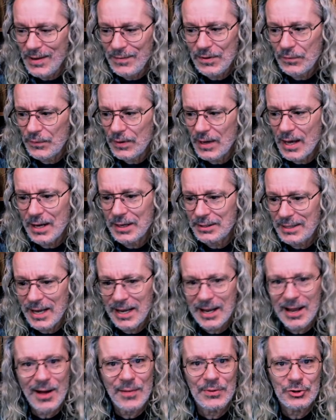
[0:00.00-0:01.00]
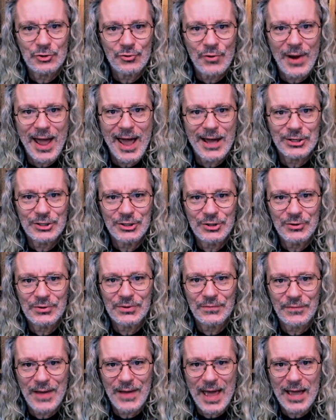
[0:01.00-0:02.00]
Even if you got to take out the trash, do
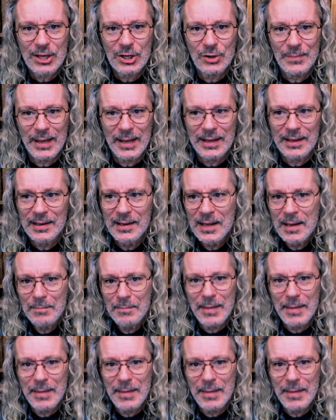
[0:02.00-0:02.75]
some vacuuming,